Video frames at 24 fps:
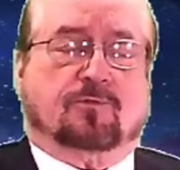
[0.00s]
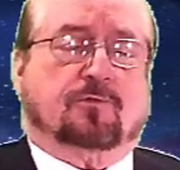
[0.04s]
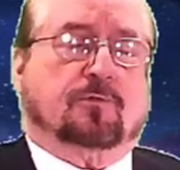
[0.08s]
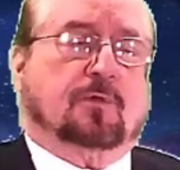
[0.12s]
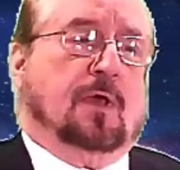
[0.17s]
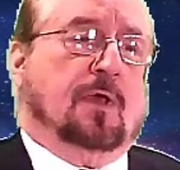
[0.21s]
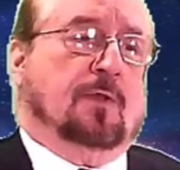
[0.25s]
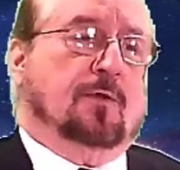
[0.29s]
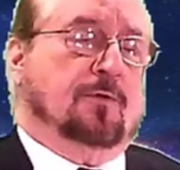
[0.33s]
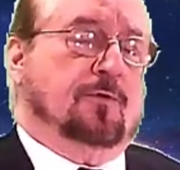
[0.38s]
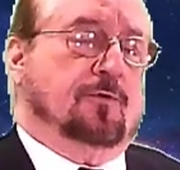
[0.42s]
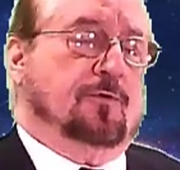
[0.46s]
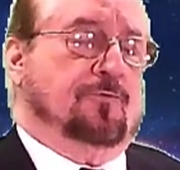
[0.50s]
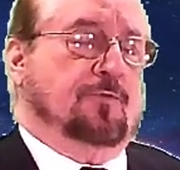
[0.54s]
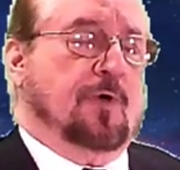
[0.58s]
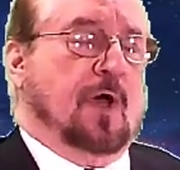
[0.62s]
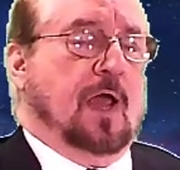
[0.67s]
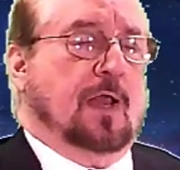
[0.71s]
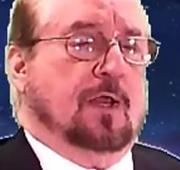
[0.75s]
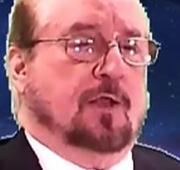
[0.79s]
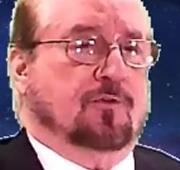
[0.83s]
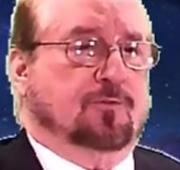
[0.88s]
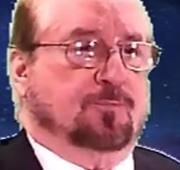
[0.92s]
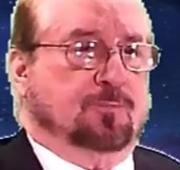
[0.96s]
Now they're
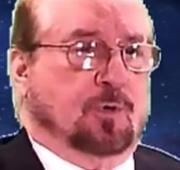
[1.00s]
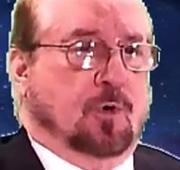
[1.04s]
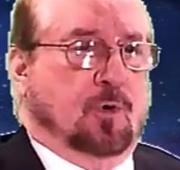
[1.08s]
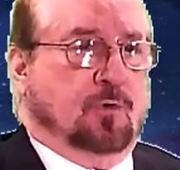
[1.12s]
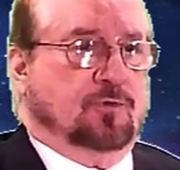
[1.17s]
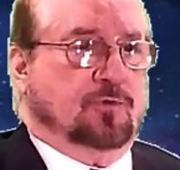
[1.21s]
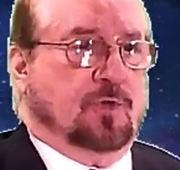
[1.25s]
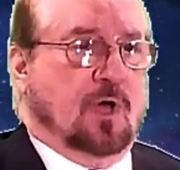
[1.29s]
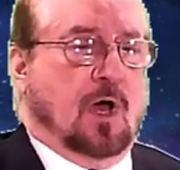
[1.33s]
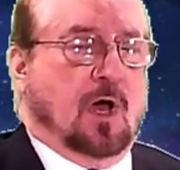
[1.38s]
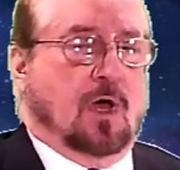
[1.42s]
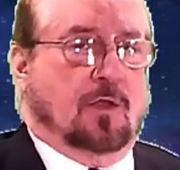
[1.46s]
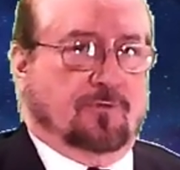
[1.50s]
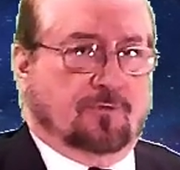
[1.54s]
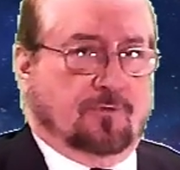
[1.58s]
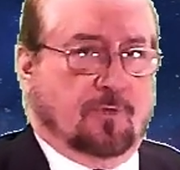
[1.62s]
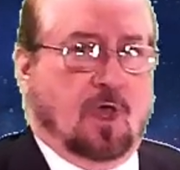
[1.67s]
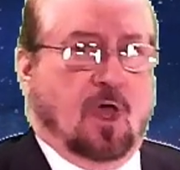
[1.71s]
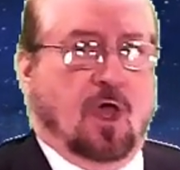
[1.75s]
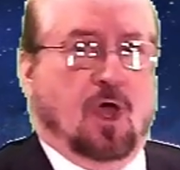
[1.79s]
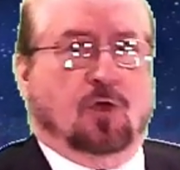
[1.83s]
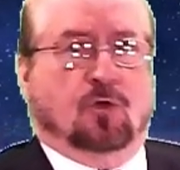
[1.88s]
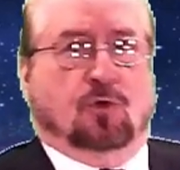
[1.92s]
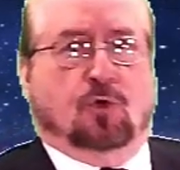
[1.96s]
defined as protons,
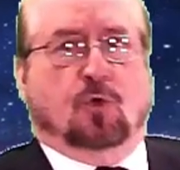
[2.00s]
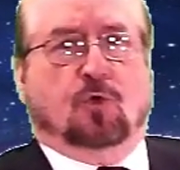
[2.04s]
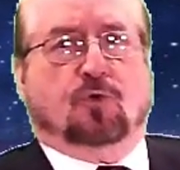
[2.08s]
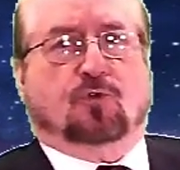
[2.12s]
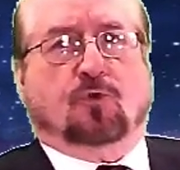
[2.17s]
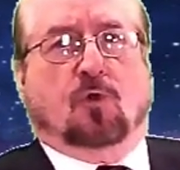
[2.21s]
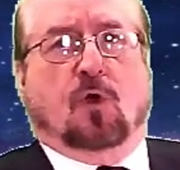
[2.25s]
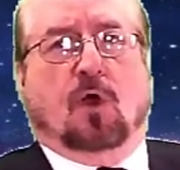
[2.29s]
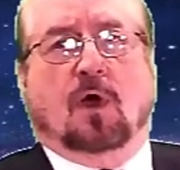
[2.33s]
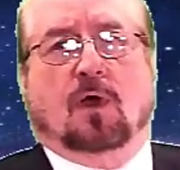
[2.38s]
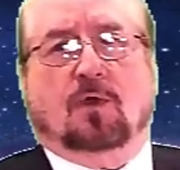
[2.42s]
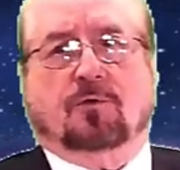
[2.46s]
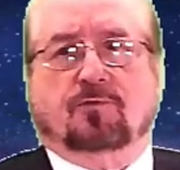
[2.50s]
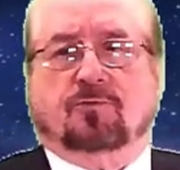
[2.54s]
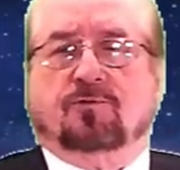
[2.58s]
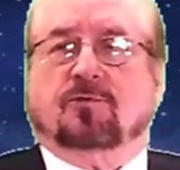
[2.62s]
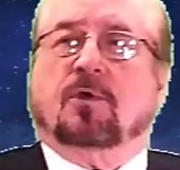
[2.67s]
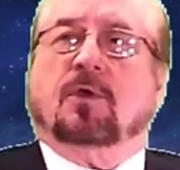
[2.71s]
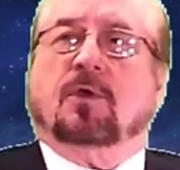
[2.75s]
neutrons,